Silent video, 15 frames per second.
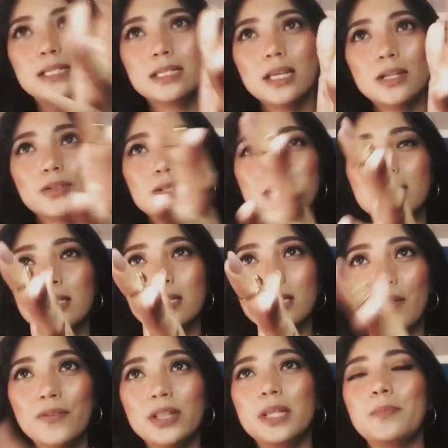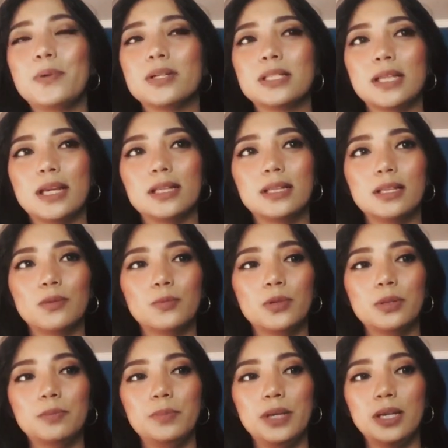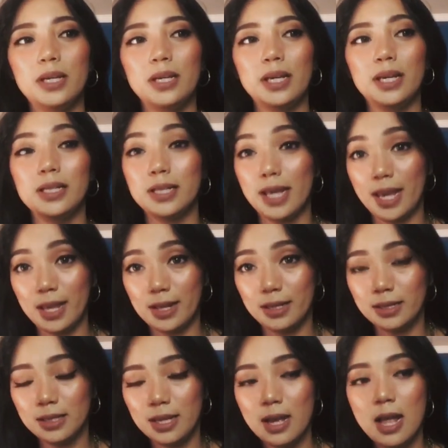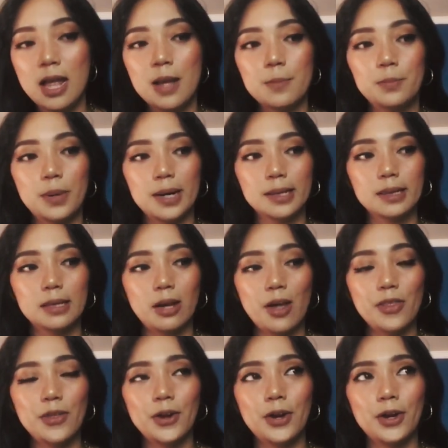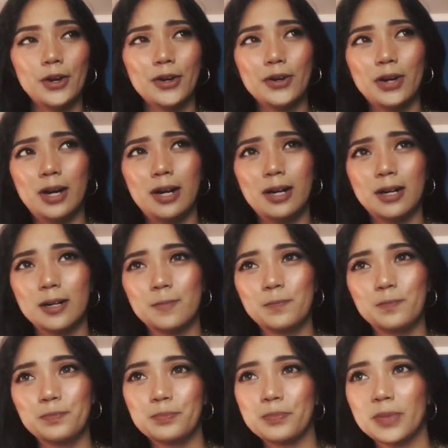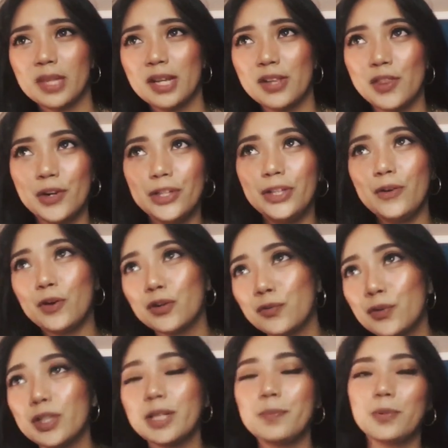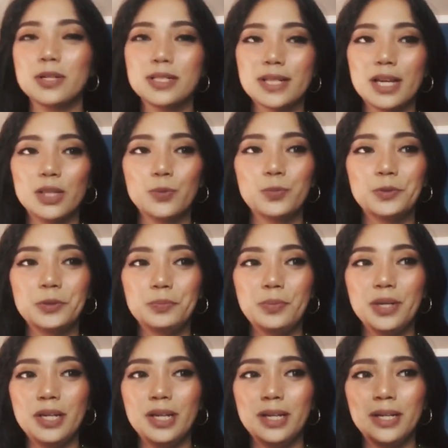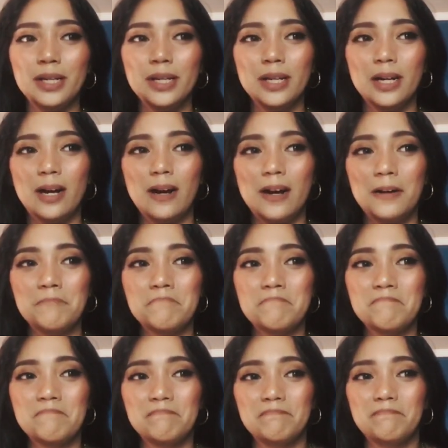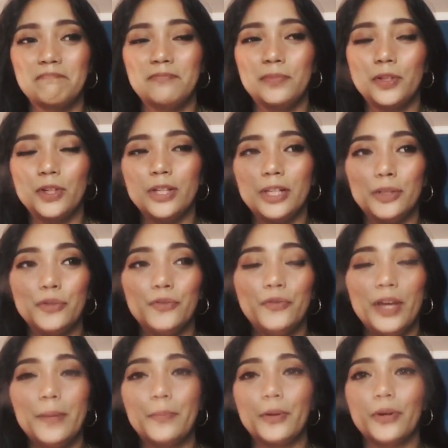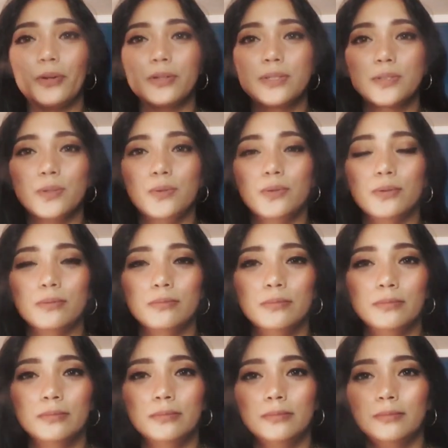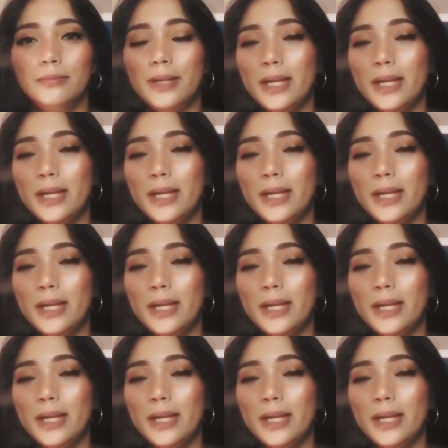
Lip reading: to 70% will be inhaled, but the other 30 or 40% will be turned into vapor. So, may